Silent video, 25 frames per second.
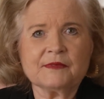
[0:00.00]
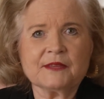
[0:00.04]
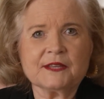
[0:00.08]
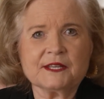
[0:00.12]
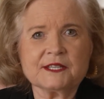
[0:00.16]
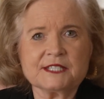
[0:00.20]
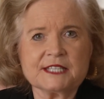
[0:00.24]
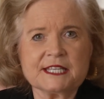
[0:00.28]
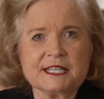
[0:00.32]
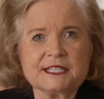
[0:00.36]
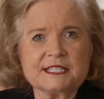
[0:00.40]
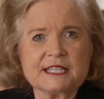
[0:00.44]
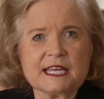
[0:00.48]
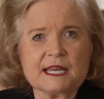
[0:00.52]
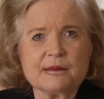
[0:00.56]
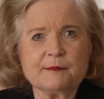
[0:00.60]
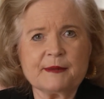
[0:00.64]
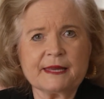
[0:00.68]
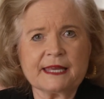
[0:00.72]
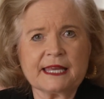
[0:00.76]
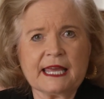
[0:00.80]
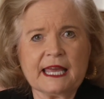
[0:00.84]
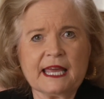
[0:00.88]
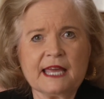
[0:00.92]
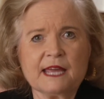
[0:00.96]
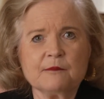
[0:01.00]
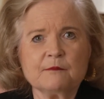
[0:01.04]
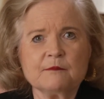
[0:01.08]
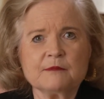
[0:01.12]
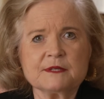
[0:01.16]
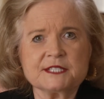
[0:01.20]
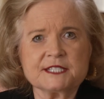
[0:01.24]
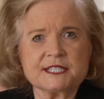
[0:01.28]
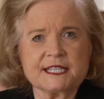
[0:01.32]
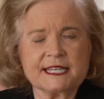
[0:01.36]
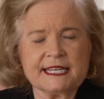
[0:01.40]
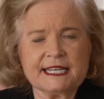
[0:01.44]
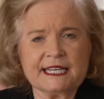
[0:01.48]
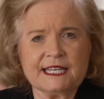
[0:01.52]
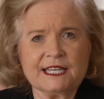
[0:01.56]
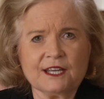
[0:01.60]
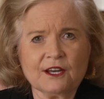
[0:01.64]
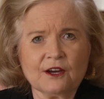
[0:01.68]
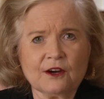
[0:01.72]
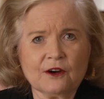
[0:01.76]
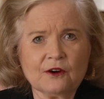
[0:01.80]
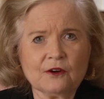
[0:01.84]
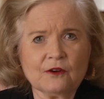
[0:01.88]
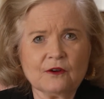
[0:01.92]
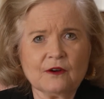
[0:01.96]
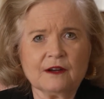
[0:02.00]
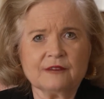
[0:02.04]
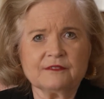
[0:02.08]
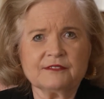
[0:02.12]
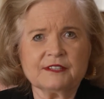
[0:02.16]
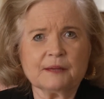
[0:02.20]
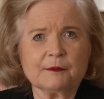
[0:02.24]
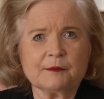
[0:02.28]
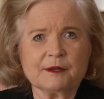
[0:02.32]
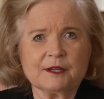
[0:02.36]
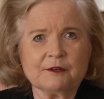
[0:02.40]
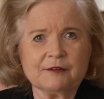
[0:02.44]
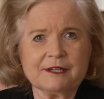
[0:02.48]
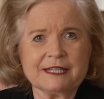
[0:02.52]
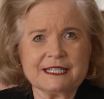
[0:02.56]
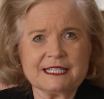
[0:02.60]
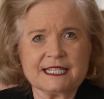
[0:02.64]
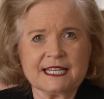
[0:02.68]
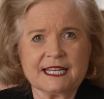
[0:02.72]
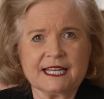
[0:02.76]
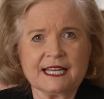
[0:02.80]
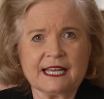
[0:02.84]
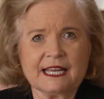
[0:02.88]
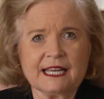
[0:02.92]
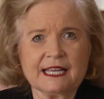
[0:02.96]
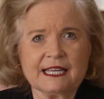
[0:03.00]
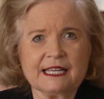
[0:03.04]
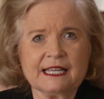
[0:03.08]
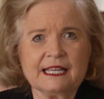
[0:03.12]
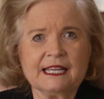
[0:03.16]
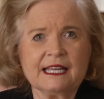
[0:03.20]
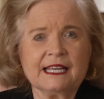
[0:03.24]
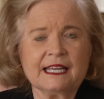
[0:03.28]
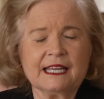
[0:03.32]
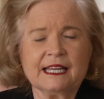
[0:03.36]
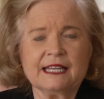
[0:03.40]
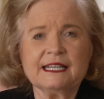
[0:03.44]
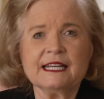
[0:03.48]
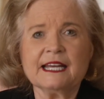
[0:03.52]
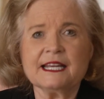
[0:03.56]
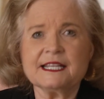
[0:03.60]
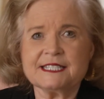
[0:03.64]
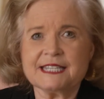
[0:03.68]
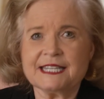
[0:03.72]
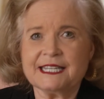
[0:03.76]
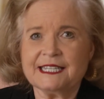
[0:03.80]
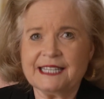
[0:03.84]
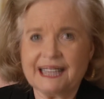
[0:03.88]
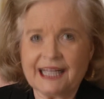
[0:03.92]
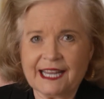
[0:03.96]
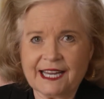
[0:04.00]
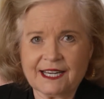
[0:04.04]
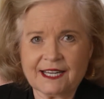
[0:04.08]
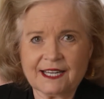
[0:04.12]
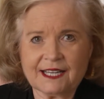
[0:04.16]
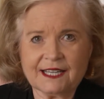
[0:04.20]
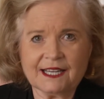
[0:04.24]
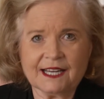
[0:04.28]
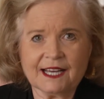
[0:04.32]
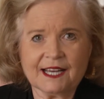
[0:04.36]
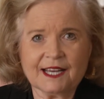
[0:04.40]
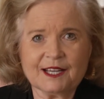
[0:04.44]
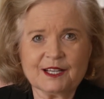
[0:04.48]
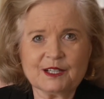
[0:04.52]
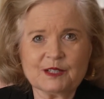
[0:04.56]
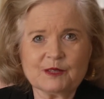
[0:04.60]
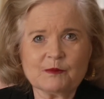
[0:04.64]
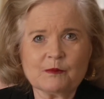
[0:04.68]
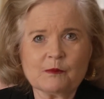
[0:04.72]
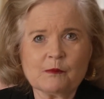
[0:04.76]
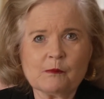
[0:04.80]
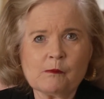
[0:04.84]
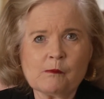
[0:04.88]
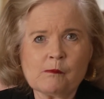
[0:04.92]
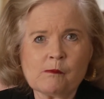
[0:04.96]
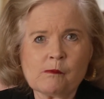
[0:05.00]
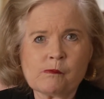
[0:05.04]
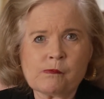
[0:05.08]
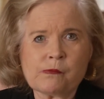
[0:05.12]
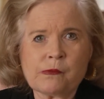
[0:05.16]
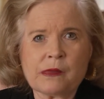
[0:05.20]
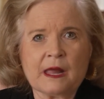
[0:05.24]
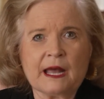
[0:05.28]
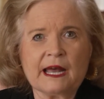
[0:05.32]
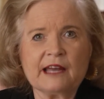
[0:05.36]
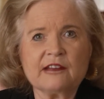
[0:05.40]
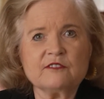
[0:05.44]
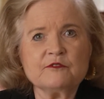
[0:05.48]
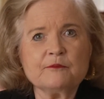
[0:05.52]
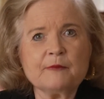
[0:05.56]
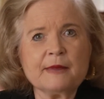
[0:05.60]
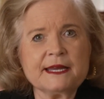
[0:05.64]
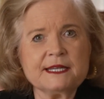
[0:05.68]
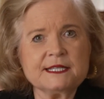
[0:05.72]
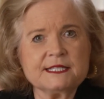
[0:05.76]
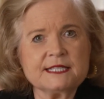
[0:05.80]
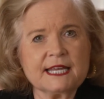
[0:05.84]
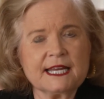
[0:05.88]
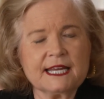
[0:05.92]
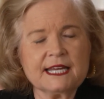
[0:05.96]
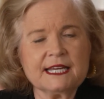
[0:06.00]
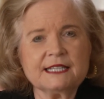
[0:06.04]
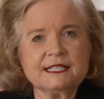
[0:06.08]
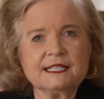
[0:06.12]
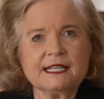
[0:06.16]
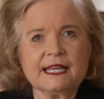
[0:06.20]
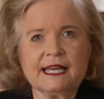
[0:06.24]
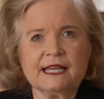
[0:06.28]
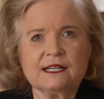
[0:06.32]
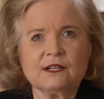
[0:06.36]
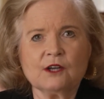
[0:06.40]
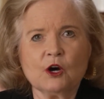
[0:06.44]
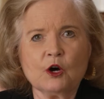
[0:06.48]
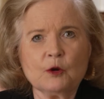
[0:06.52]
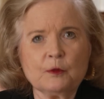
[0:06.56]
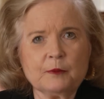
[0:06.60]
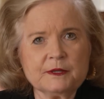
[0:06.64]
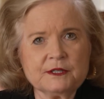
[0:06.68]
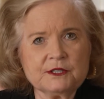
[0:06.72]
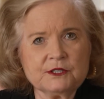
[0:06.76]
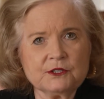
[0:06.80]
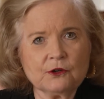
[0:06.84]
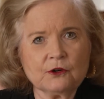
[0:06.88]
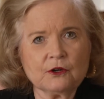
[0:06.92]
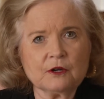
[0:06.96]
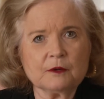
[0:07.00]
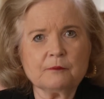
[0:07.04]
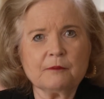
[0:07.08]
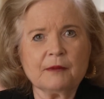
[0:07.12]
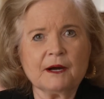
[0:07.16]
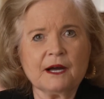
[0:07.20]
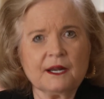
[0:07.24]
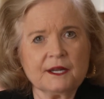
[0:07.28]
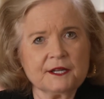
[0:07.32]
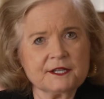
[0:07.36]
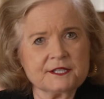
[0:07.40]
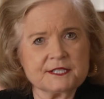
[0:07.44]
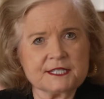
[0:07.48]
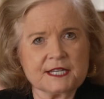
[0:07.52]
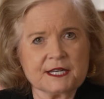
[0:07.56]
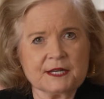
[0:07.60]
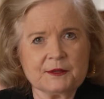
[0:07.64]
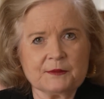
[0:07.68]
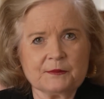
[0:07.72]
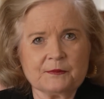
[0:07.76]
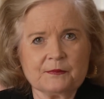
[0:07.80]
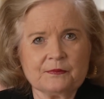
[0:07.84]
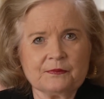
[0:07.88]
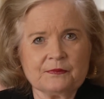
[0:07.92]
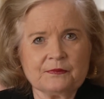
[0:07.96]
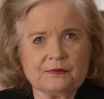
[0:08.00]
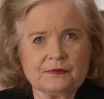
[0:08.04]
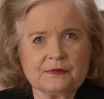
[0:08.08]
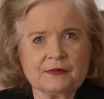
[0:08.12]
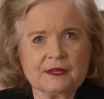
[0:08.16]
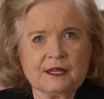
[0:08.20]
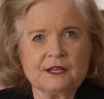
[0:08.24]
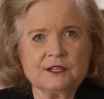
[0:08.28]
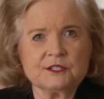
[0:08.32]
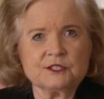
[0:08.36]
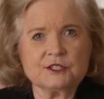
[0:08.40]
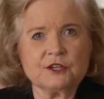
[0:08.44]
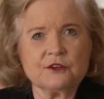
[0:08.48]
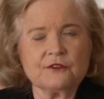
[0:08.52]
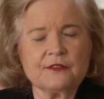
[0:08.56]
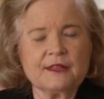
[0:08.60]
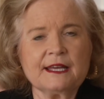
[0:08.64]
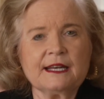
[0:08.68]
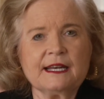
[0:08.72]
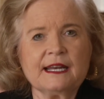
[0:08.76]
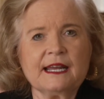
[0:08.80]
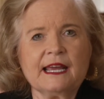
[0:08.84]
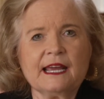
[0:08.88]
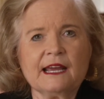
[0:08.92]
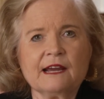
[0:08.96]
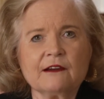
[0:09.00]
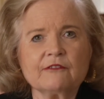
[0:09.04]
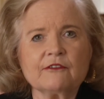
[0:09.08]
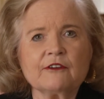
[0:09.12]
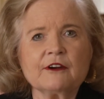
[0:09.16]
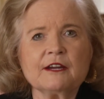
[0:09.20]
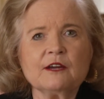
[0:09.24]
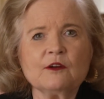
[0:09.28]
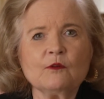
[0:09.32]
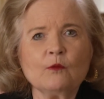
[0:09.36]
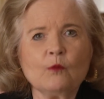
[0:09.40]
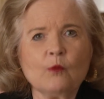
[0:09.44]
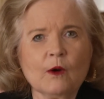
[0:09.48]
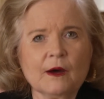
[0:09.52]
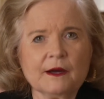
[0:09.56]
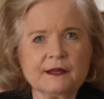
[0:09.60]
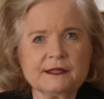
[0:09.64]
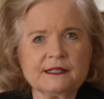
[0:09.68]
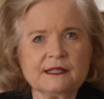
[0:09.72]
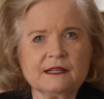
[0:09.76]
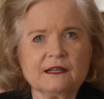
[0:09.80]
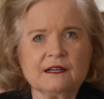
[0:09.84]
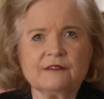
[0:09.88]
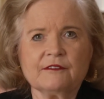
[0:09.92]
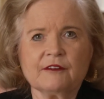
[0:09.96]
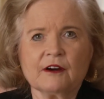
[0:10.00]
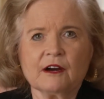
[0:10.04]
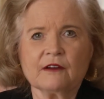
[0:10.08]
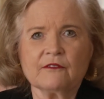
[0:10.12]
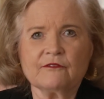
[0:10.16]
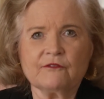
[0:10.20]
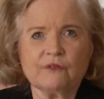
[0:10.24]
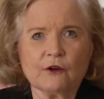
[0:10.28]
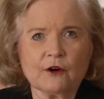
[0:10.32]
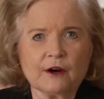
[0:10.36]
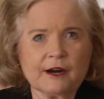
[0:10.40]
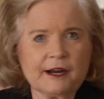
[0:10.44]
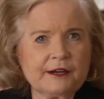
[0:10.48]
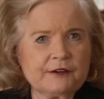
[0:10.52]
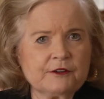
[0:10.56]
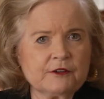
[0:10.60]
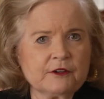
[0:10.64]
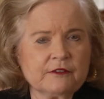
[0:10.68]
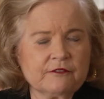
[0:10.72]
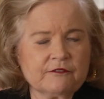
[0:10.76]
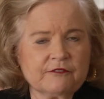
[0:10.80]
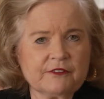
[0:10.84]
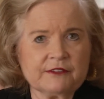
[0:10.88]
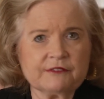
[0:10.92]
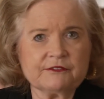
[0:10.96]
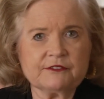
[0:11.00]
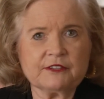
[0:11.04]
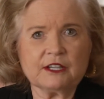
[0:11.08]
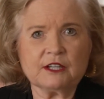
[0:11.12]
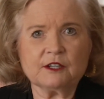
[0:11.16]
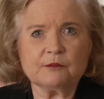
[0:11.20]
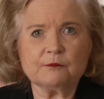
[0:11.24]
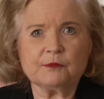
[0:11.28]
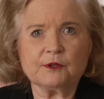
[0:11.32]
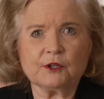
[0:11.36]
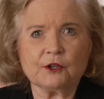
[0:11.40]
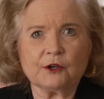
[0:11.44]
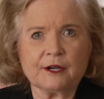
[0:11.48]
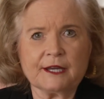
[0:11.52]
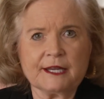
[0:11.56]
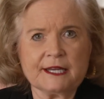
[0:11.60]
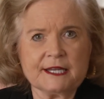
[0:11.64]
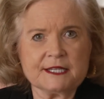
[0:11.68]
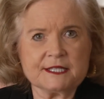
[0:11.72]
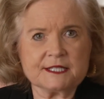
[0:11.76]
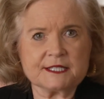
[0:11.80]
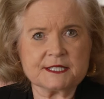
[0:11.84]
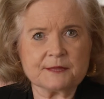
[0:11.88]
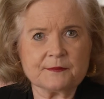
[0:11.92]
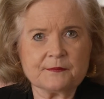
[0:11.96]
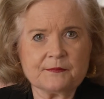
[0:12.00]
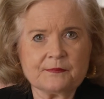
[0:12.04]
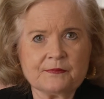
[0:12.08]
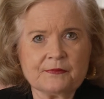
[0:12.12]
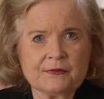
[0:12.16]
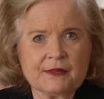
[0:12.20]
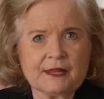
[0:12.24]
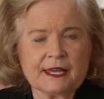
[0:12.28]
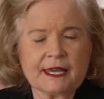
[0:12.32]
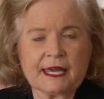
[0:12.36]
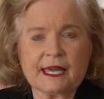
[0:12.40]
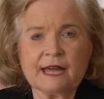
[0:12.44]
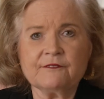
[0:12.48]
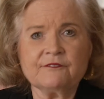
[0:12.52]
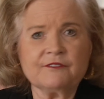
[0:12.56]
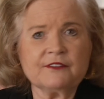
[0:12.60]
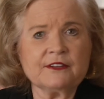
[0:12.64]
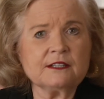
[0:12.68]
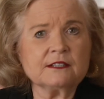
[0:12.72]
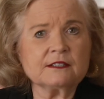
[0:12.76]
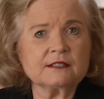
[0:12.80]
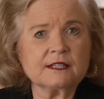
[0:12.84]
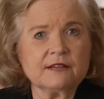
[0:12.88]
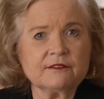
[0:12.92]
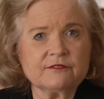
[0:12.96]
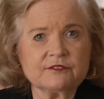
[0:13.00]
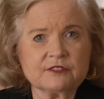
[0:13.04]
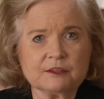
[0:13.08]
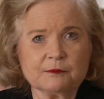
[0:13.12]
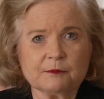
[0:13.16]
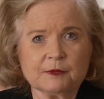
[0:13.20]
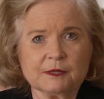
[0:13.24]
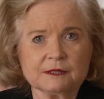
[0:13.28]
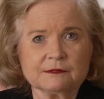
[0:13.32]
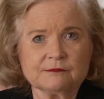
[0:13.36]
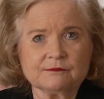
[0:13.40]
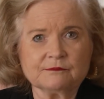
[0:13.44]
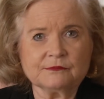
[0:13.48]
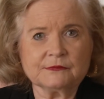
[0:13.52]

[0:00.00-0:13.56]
Since I became CEO of WETA in 1989, I have maintained an open door policy so that every one of our 450 employees can feel comfortable